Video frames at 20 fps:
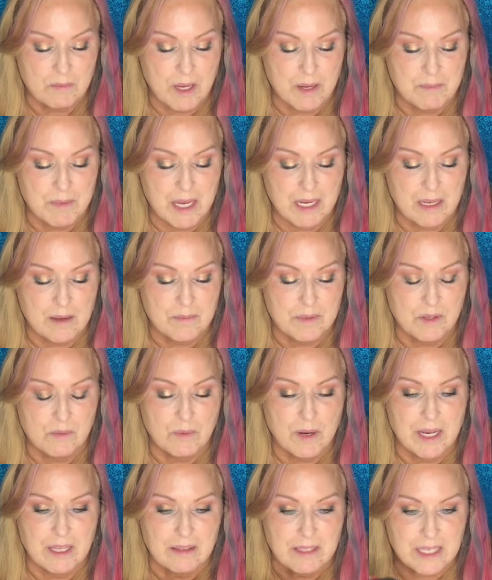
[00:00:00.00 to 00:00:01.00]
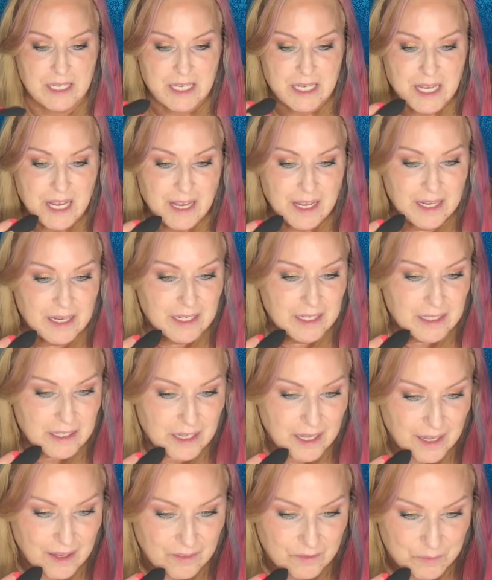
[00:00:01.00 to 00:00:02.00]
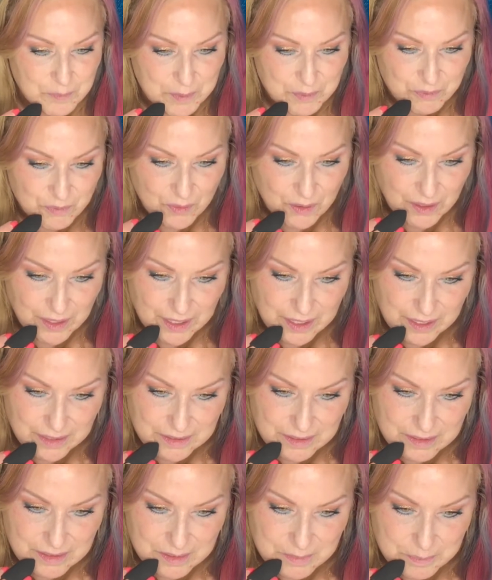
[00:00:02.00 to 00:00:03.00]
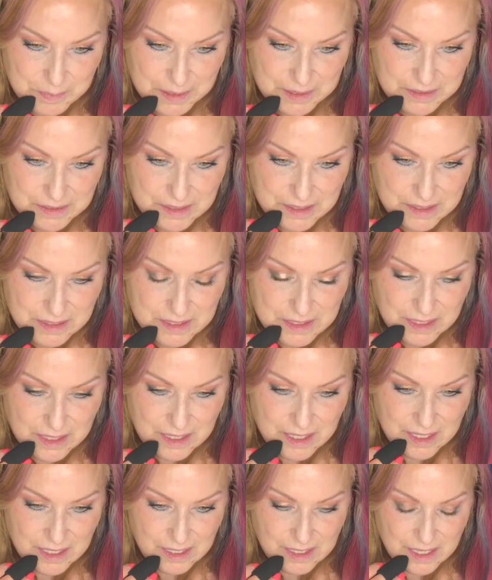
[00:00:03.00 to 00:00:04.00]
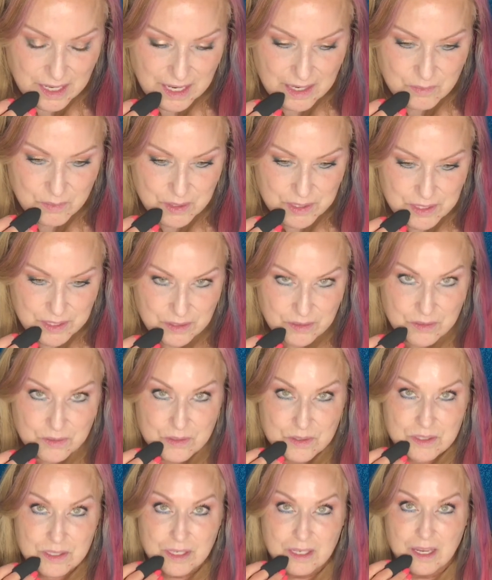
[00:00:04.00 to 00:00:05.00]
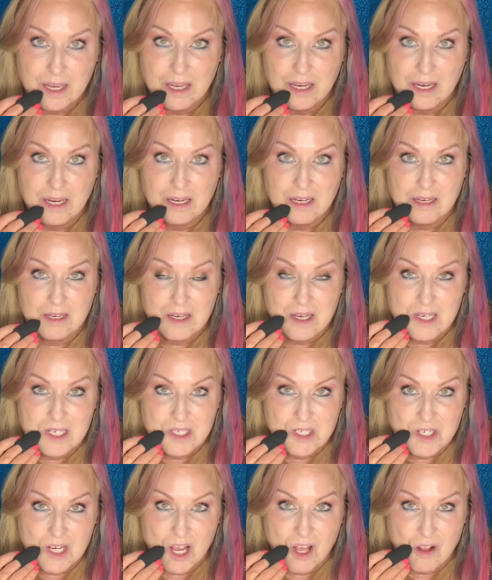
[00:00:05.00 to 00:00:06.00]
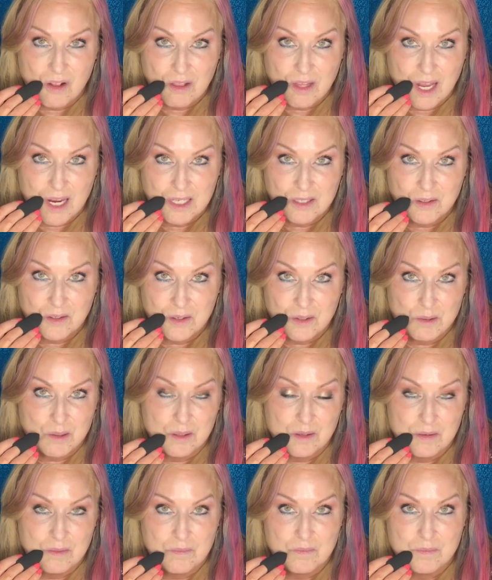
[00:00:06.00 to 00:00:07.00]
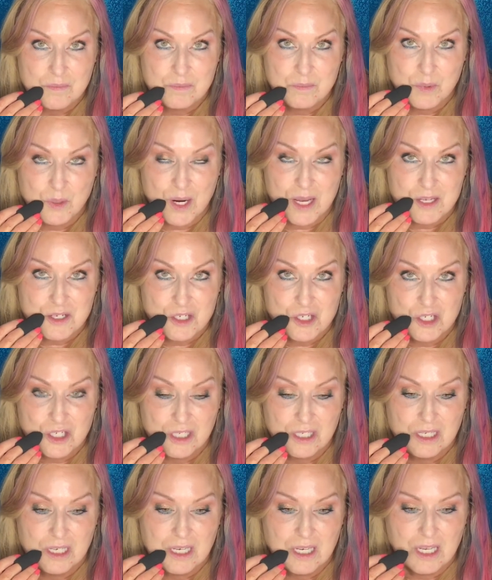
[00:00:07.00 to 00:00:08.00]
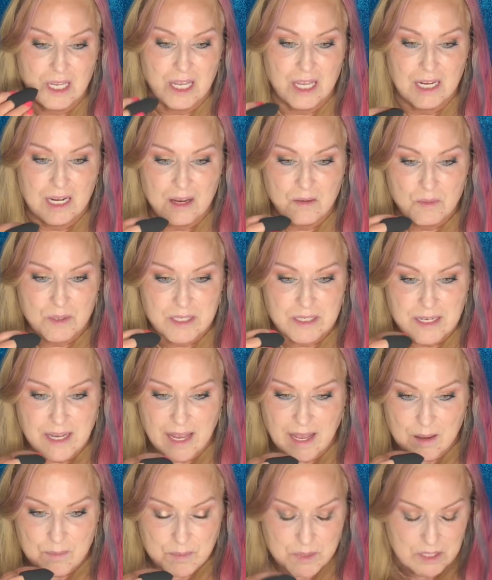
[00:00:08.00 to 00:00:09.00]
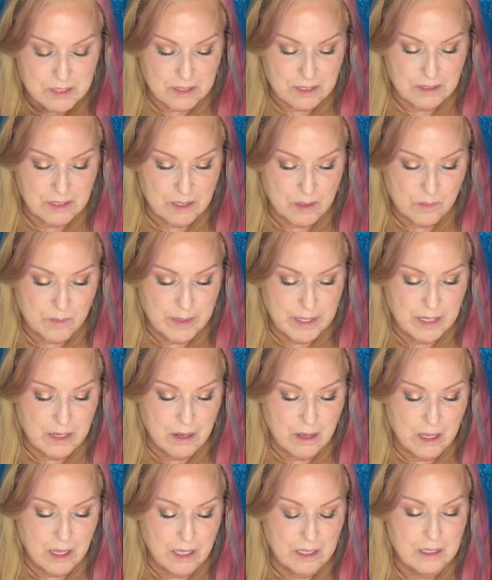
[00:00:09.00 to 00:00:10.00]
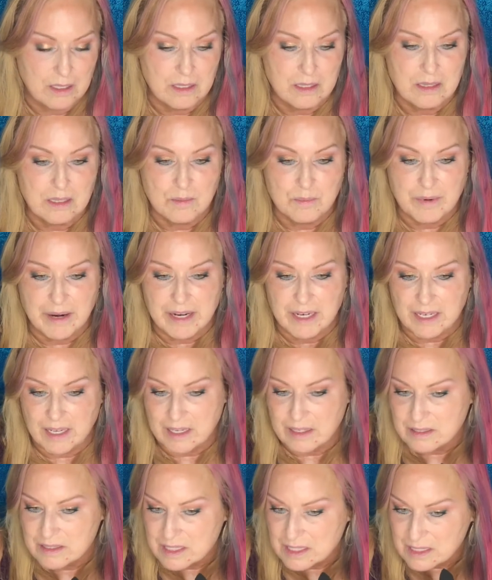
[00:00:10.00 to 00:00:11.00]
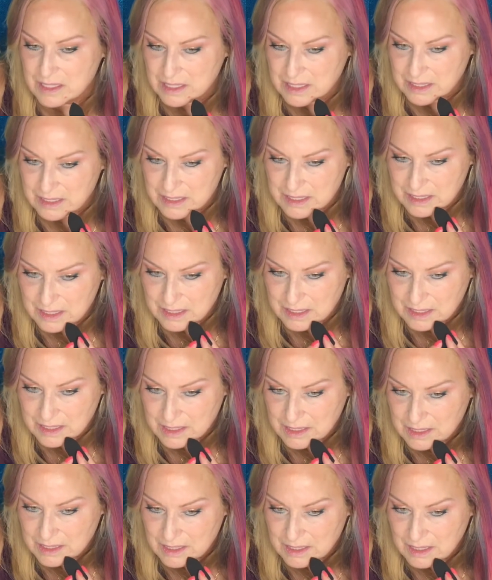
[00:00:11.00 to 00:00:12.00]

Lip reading: my makeup the way that I have before I got these sponges, I would use a gel liner brush and I would dab just a little bit on the breakouts to conceal.